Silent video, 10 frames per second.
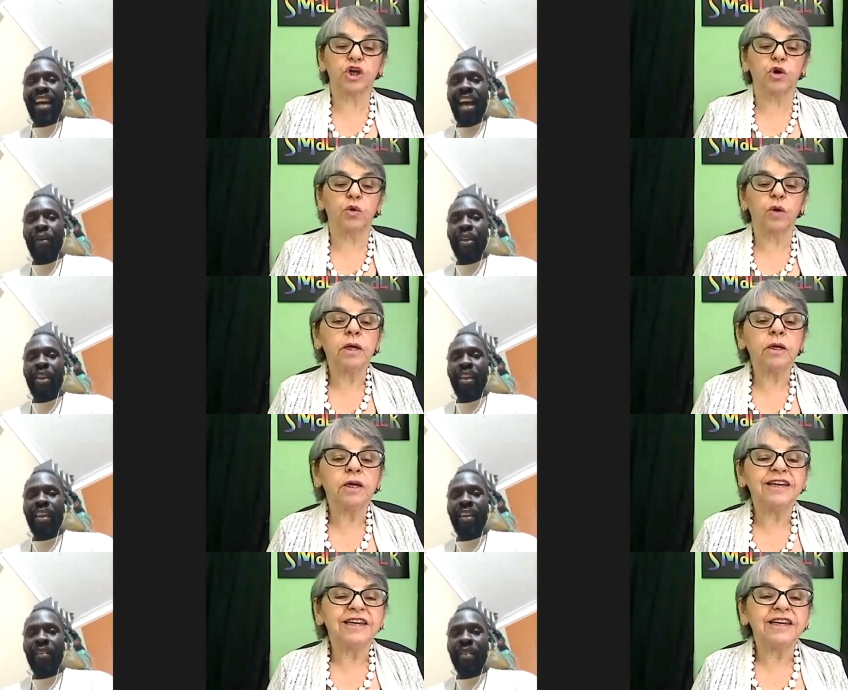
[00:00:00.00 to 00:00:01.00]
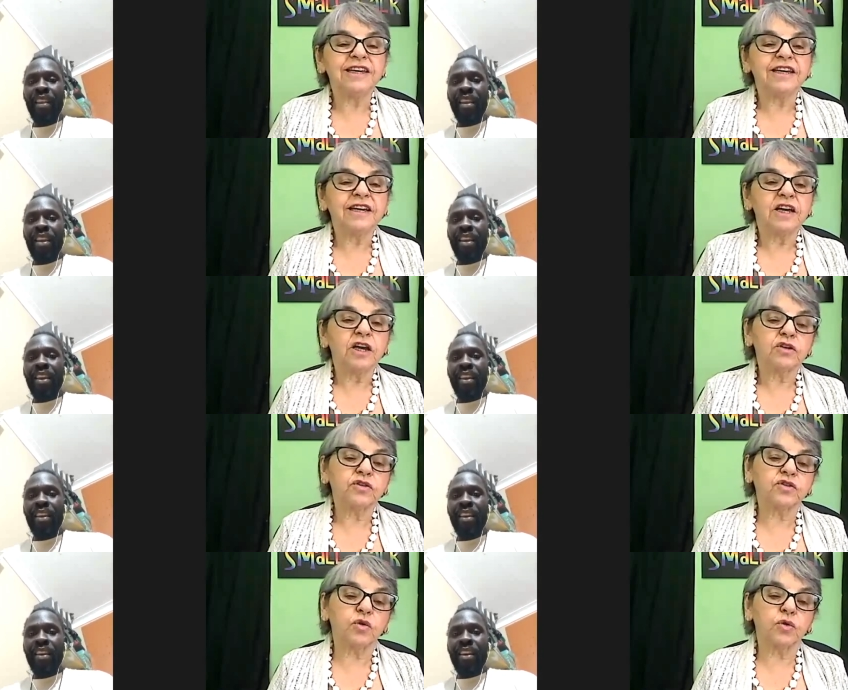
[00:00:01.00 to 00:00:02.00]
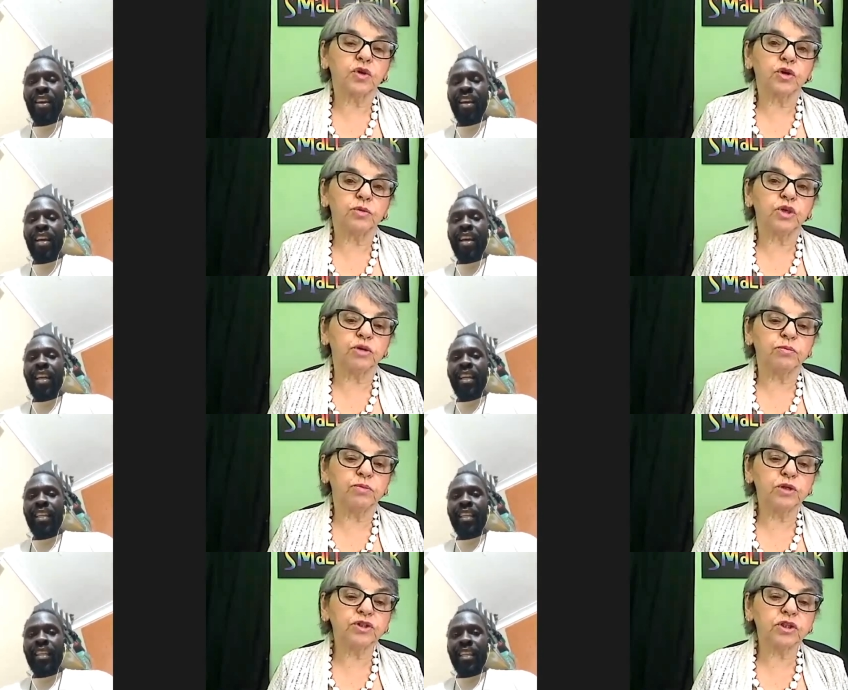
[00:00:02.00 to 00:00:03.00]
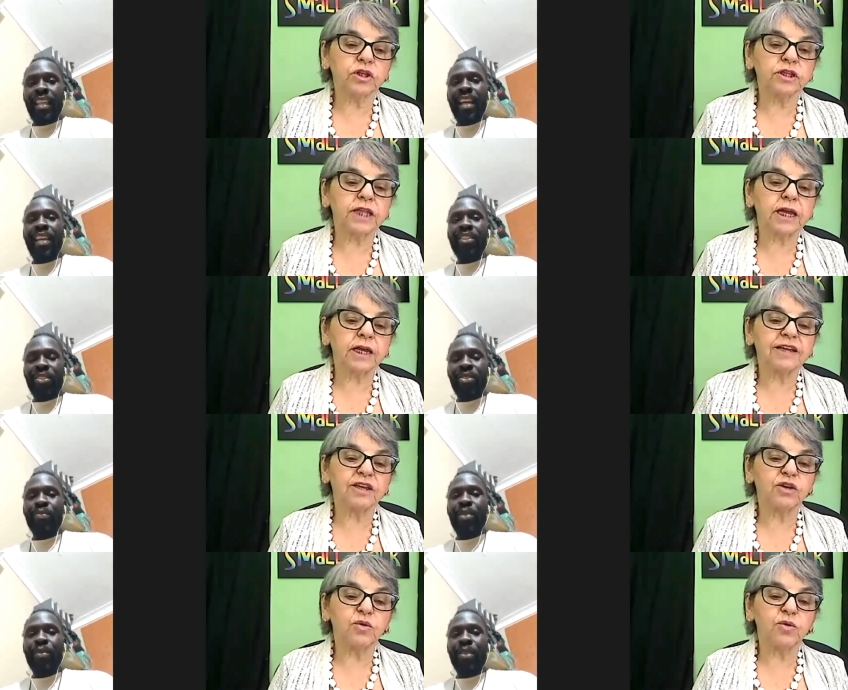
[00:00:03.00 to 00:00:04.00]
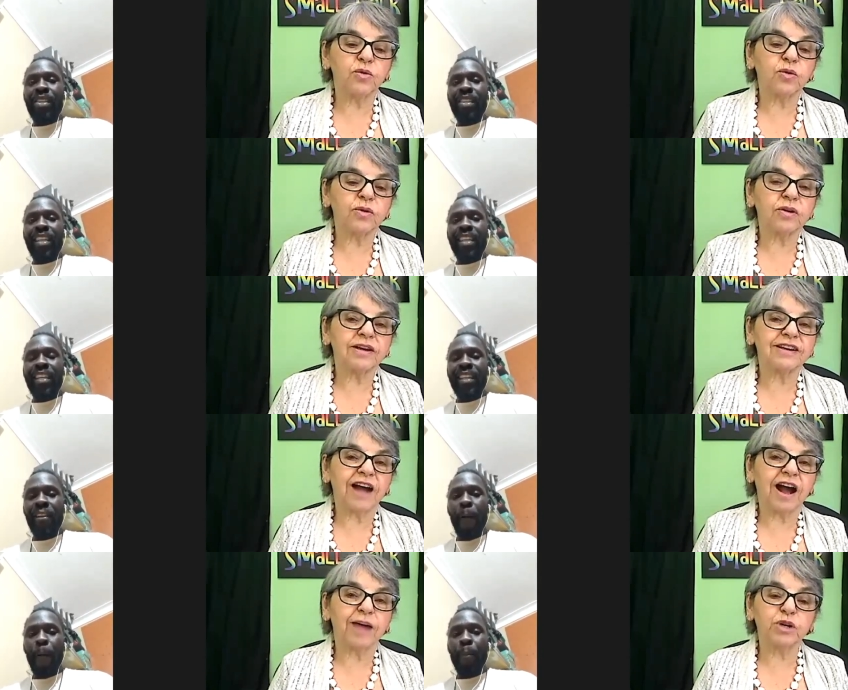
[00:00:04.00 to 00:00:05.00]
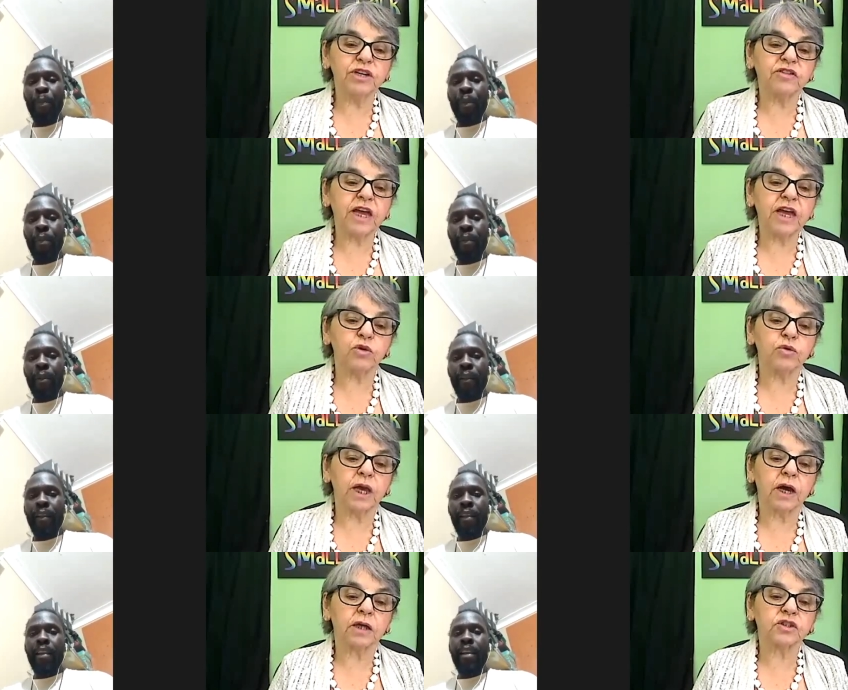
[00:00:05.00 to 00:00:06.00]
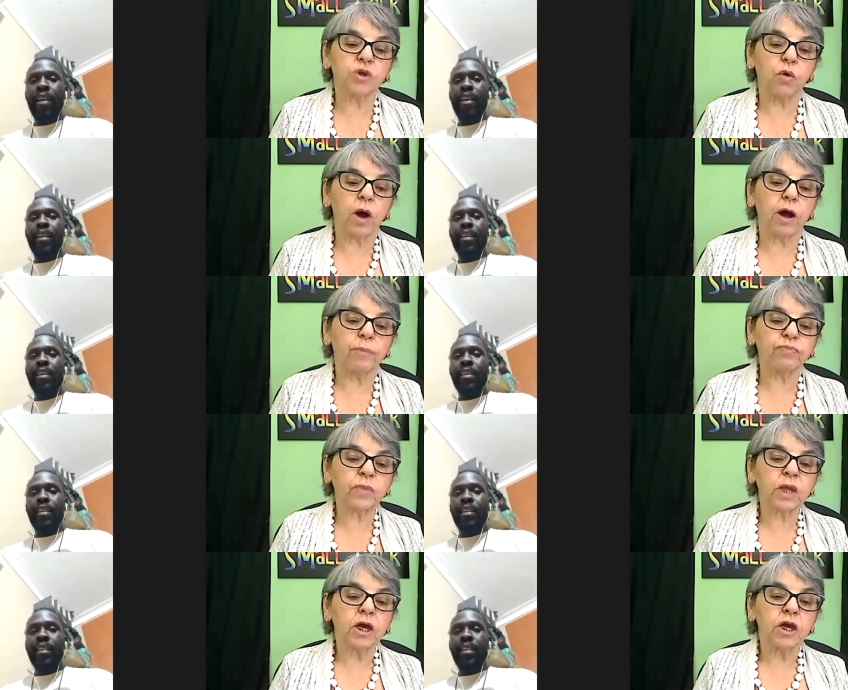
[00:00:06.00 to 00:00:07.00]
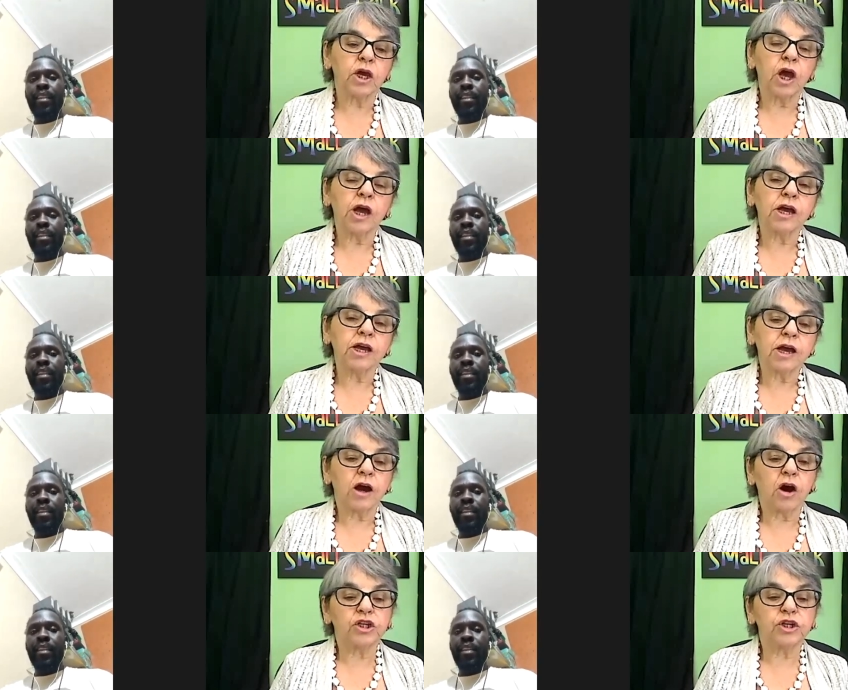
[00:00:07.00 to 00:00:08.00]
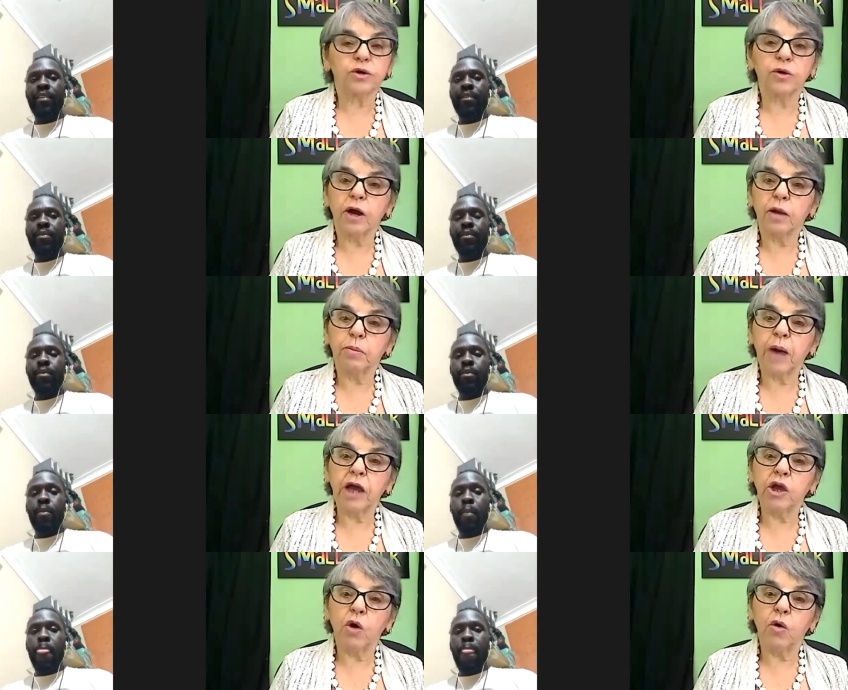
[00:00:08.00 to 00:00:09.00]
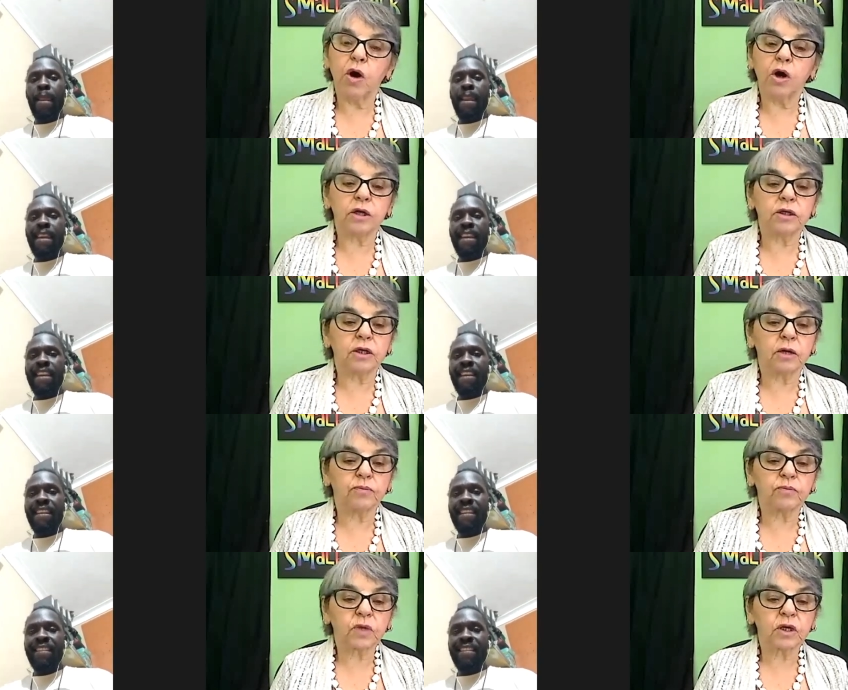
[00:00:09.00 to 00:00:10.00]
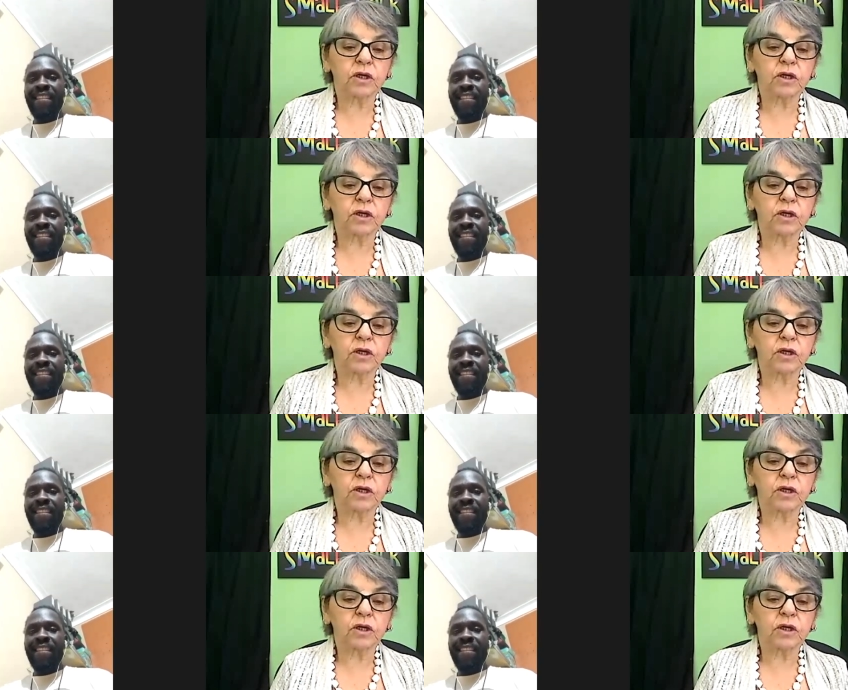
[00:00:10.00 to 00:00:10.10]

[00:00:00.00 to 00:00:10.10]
Speaker 1: the show. So your your musical. Nice to be with you today. I'm good, thank you. Yes. Yeah, so um, on your uh, bio on um,